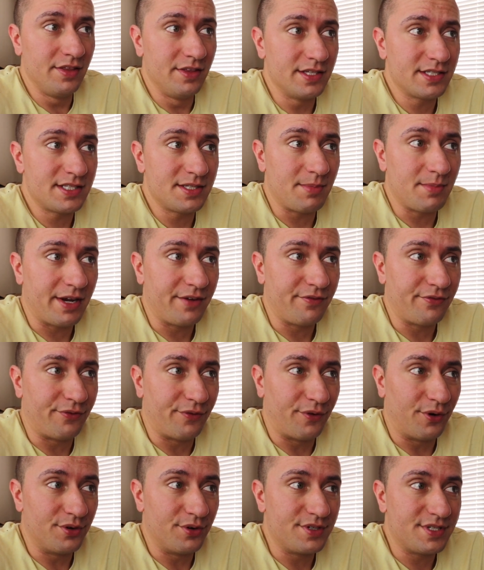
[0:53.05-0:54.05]
This is my
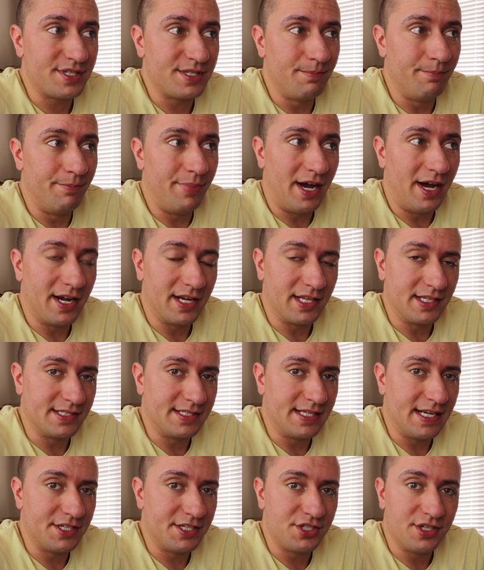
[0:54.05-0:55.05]
first botting
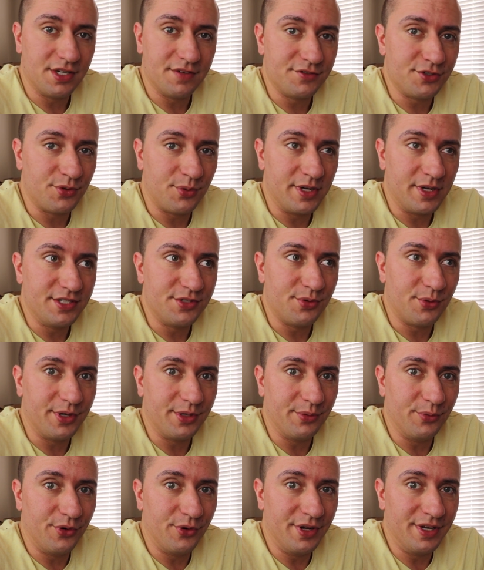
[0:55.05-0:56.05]
session of
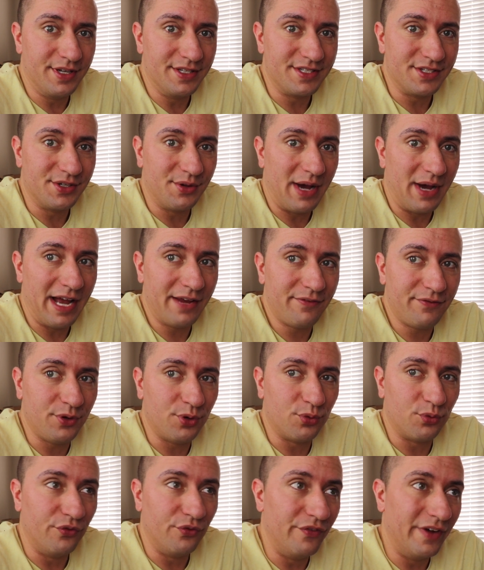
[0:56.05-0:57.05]
2021, so I
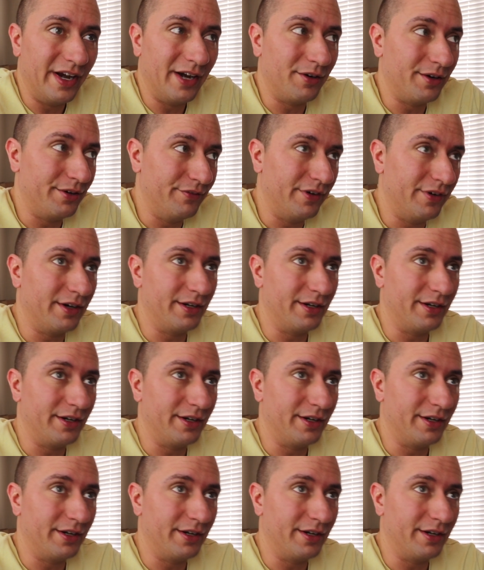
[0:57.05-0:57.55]
feel very